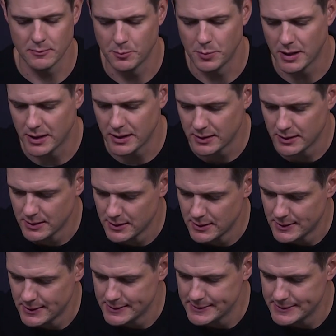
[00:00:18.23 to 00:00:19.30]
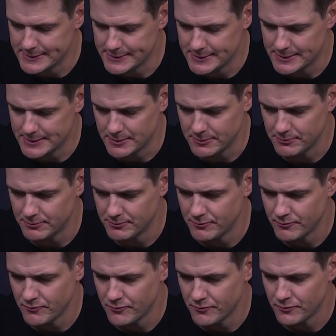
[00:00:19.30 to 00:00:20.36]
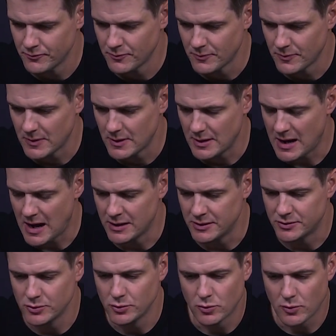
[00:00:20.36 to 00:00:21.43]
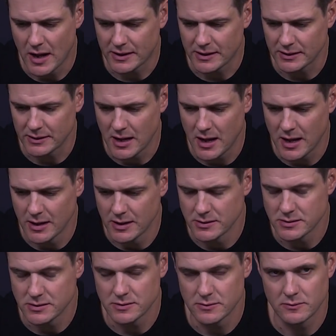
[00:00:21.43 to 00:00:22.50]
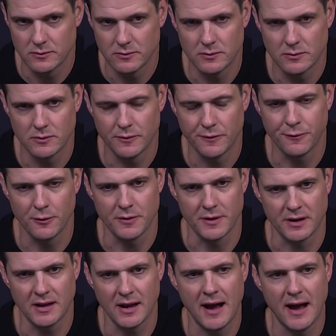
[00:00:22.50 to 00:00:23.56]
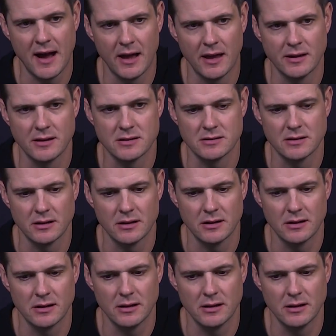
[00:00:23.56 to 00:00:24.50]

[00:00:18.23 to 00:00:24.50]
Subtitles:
but I do recognize for the guys that